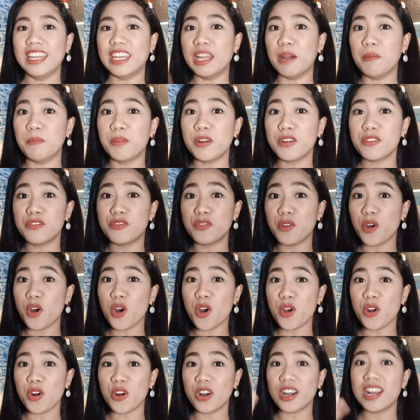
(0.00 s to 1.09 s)
Number
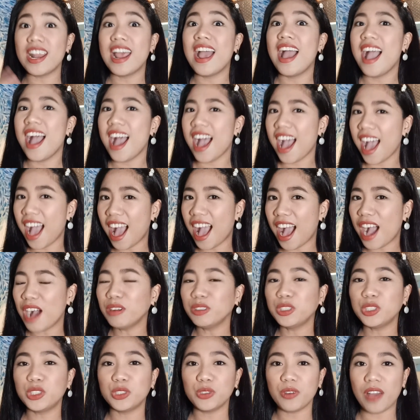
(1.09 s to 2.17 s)
four,
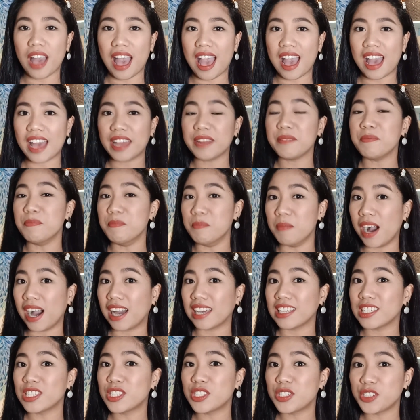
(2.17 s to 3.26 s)
how to add
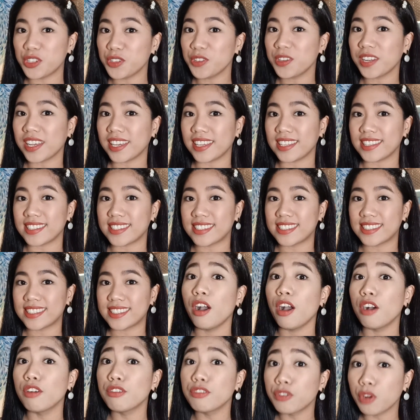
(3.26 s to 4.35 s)
my students.
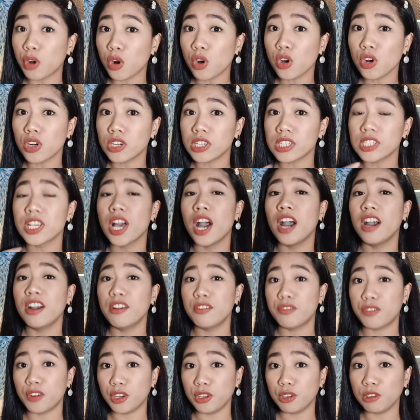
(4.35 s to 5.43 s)
Of course,
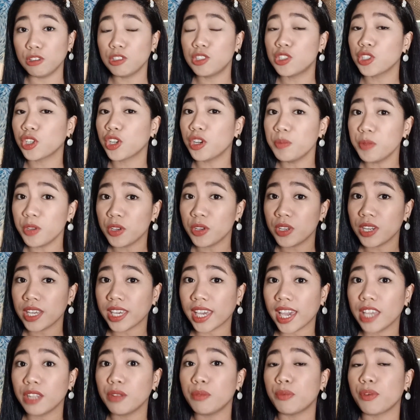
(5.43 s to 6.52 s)
for you to
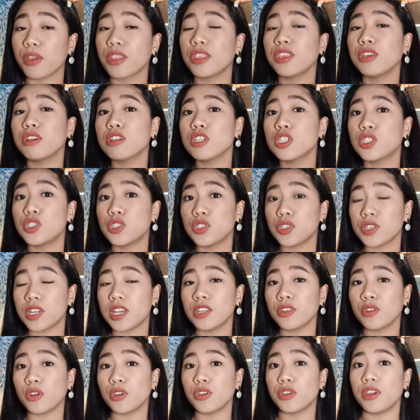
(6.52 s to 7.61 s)
communicate with your
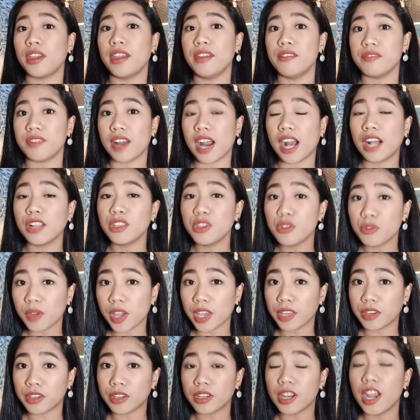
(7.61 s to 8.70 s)
student or your
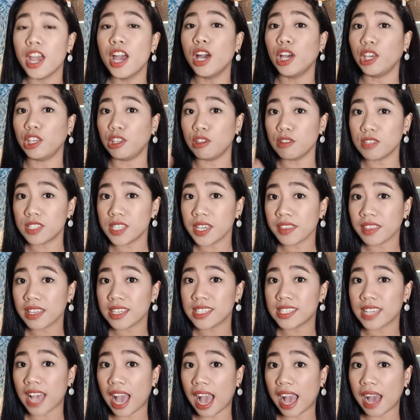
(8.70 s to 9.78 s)
evaluator using
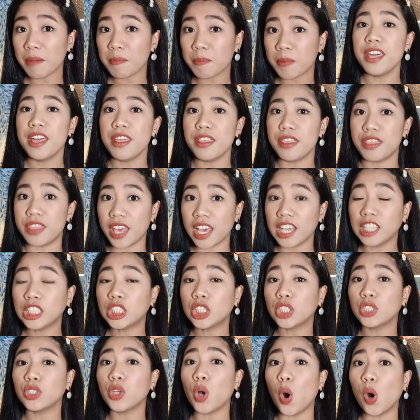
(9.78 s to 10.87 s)
this app, they
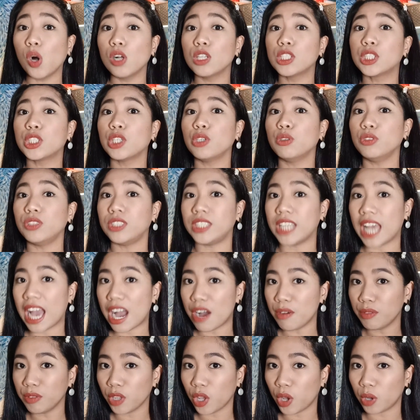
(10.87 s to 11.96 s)
should also
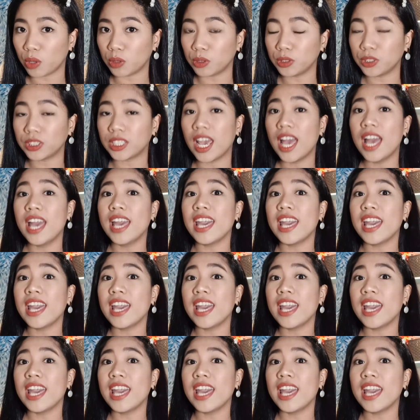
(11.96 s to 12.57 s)
download